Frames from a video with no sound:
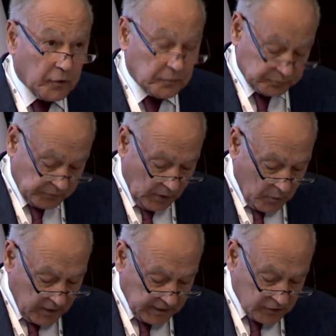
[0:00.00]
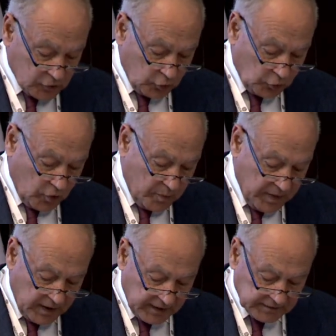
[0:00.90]
What we know, what we
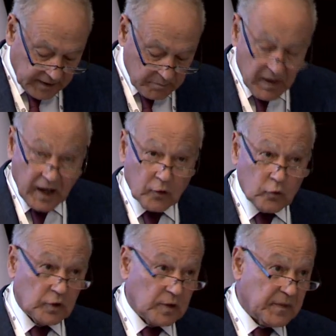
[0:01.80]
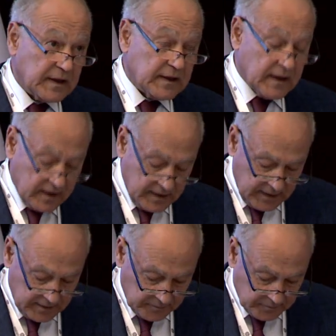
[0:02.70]
can detect with
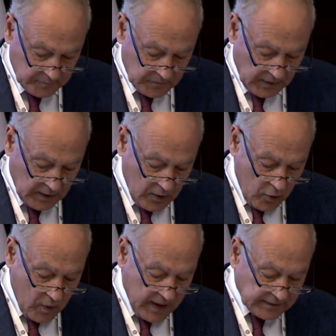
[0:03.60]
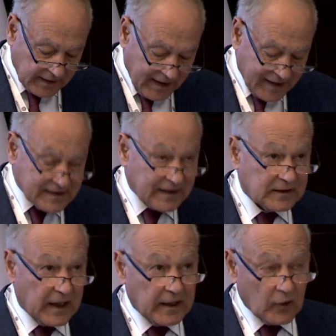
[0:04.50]
some extent of
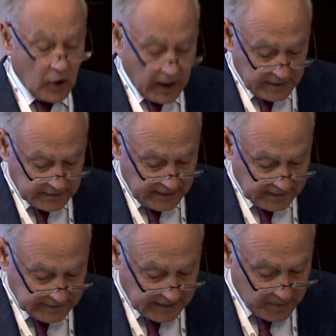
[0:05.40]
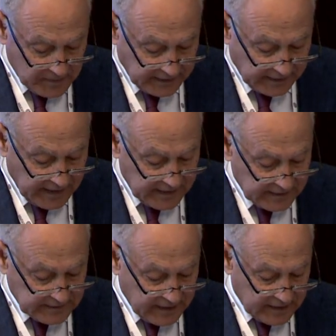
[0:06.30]
certainty, that the
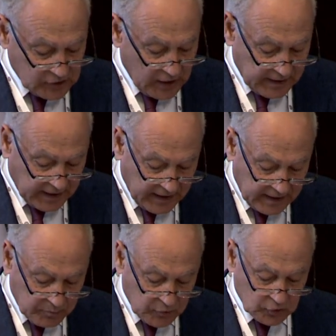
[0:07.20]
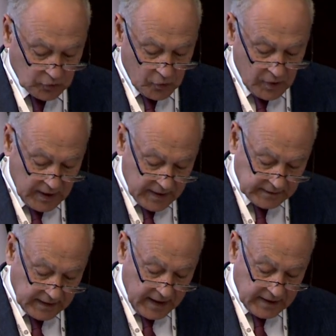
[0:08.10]
dominance
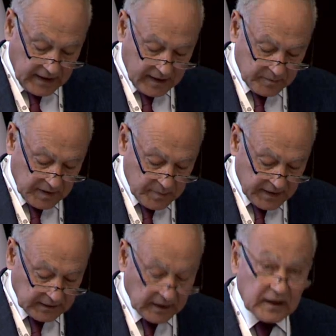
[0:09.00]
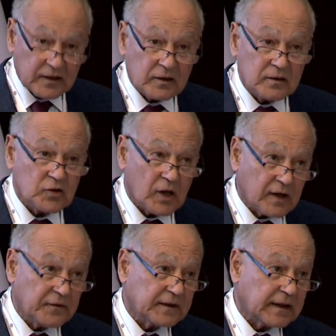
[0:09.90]
of the US after
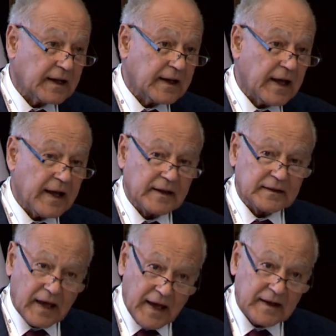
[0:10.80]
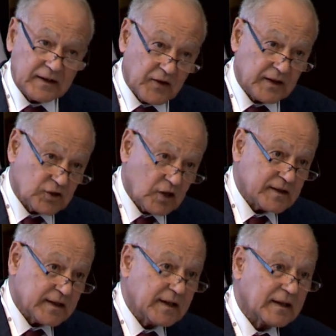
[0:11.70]
is almost over.
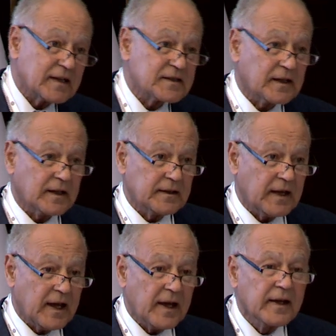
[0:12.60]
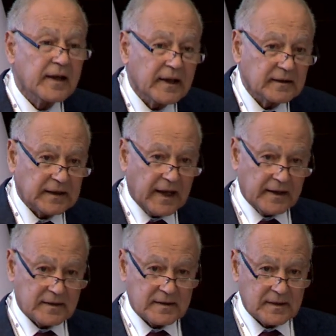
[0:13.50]
The US dominance is over. I
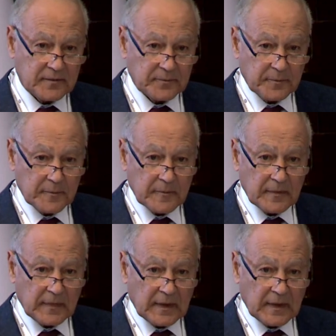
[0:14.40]
believe it's over.